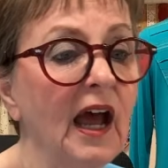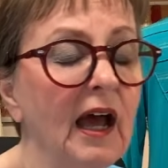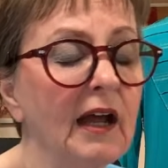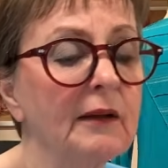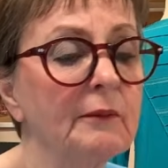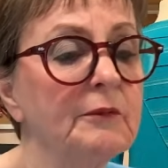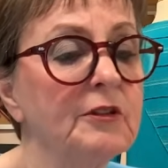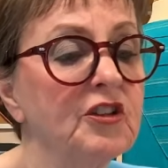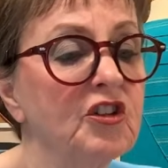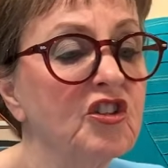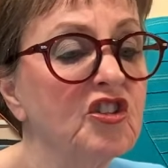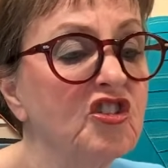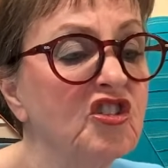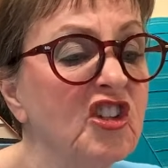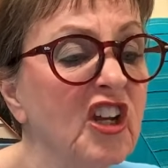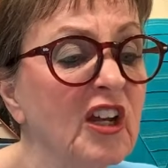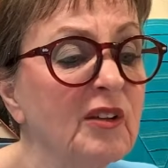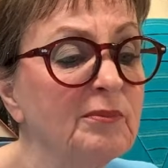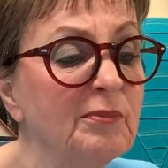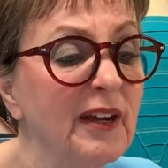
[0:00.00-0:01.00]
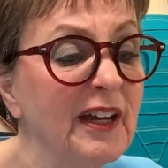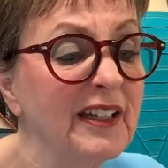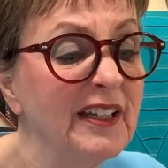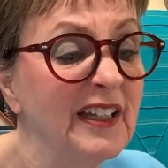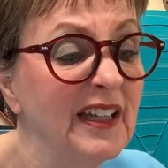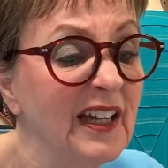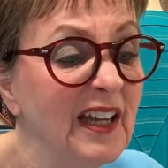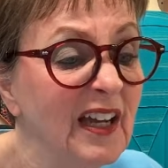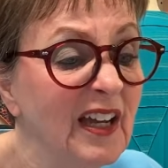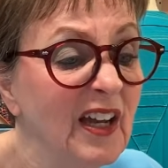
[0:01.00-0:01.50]
Let me just check my
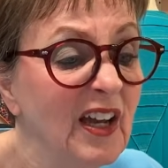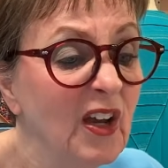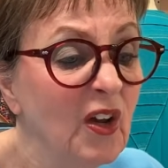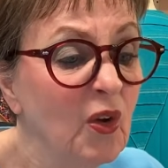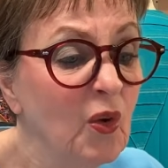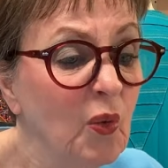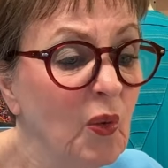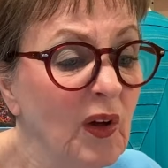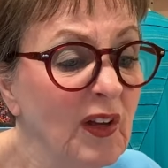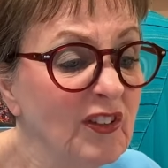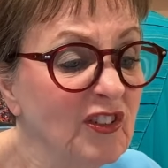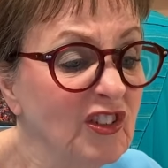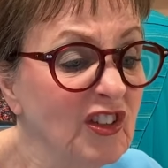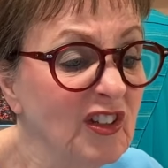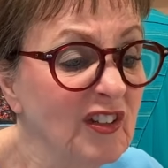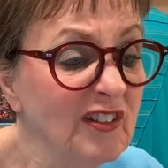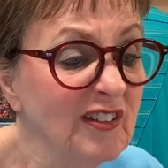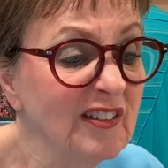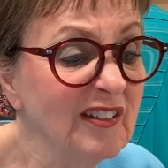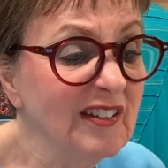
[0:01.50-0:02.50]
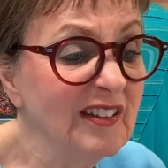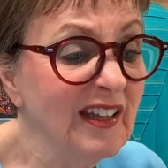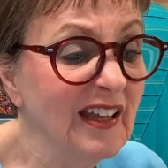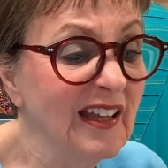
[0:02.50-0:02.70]
questions.